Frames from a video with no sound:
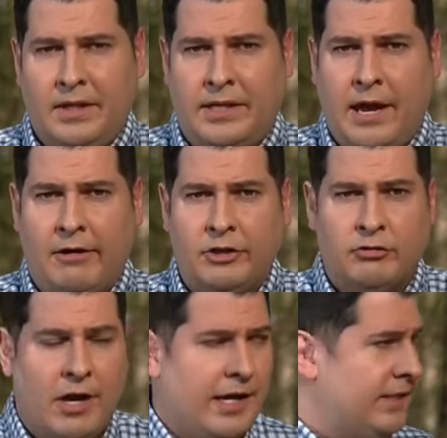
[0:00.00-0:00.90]
Carriage
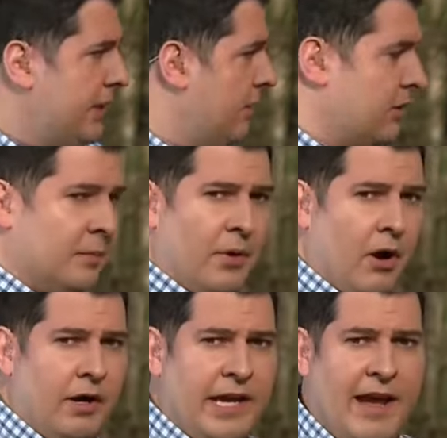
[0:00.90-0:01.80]
rides here at the
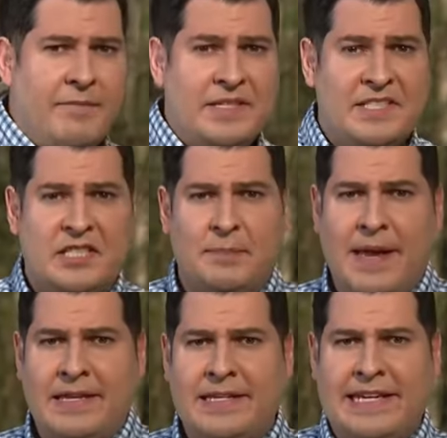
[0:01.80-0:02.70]
park have been
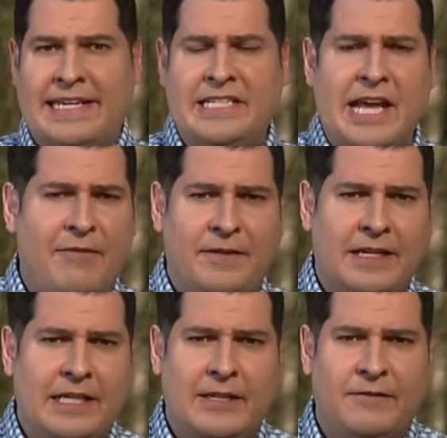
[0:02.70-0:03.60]
suspended
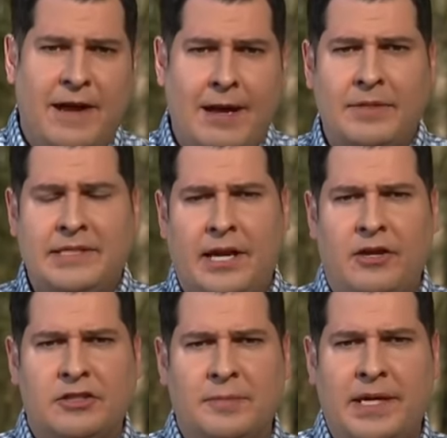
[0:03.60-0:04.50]
indefinitely. The family
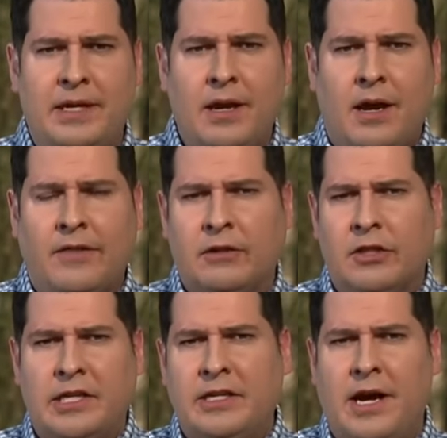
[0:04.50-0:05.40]
tells me uh, they're
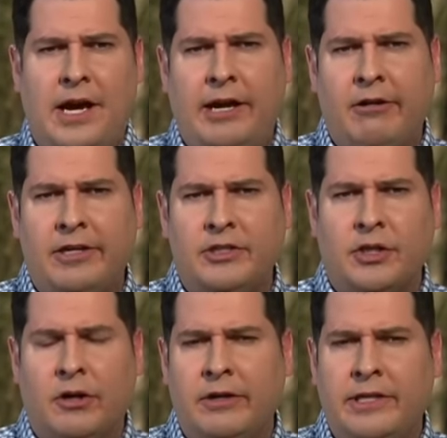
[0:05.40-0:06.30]
looking to hire an
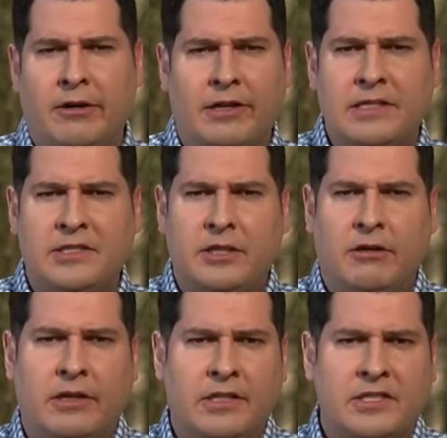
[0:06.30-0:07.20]
attorney and are
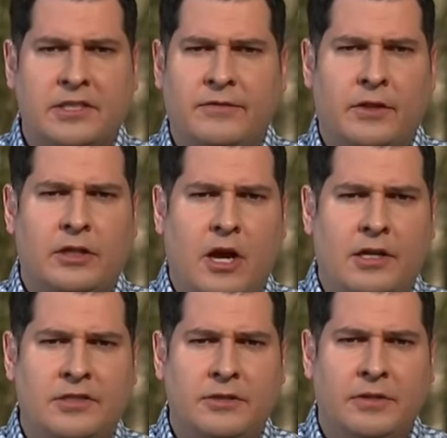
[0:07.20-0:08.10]
considering a civil
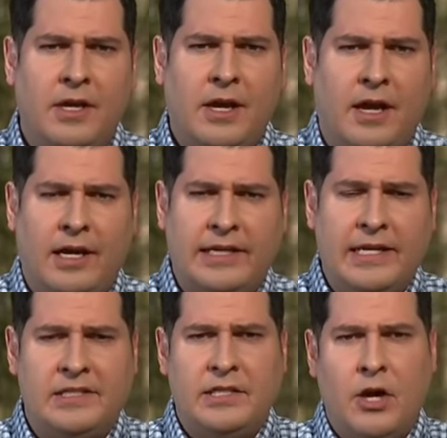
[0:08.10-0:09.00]
lawsuit uh,
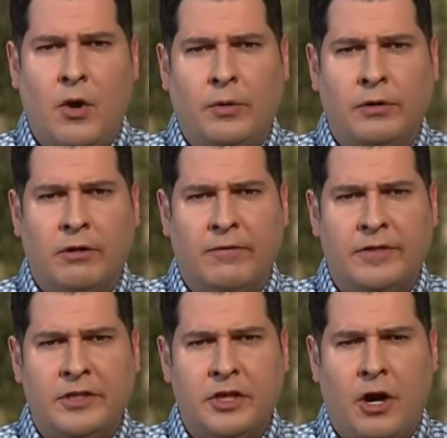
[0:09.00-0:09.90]
against the owner
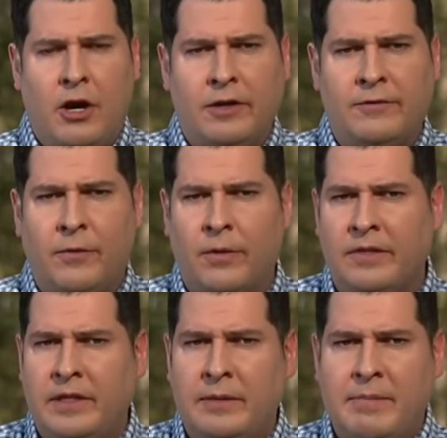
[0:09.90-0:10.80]
of the dog for
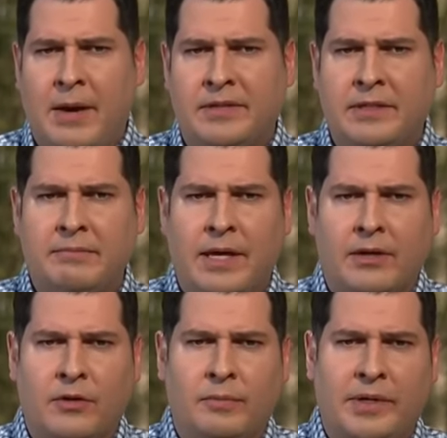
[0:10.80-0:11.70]
the mounting
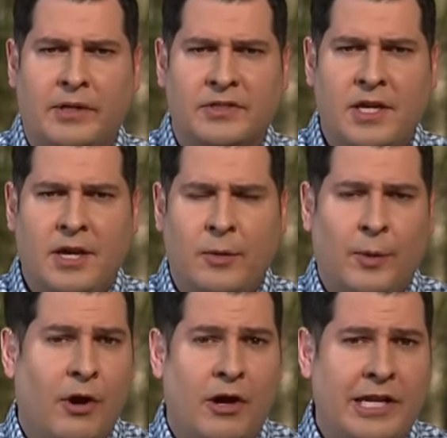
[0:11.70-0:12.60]
medical bills.
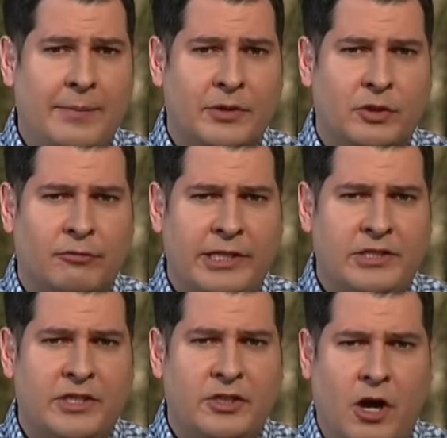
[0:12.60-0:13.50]
We were unable to
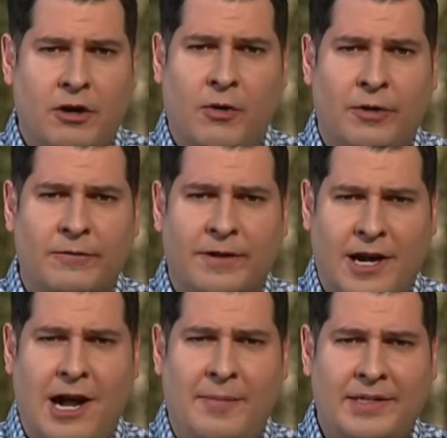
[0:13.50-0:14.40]
reach the dog owner for
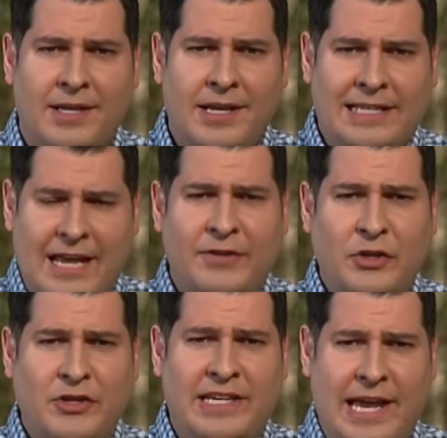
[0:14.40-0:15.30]
comment. Live in
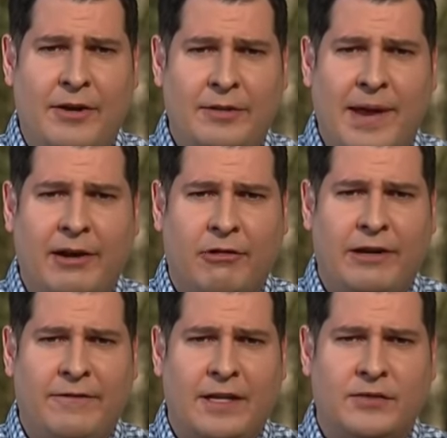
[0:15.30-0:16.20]
Union County, Matt
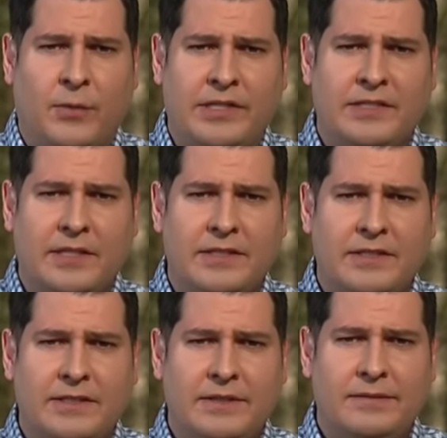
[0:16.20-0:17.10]
Grant, Fox
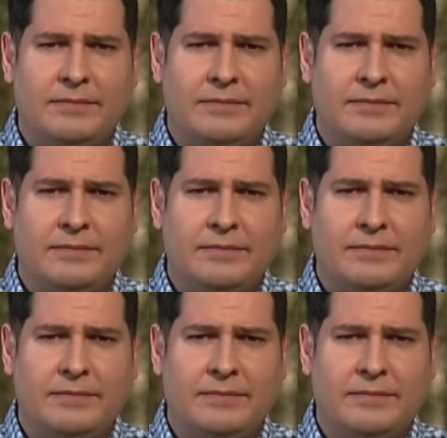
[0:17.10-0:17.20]
46.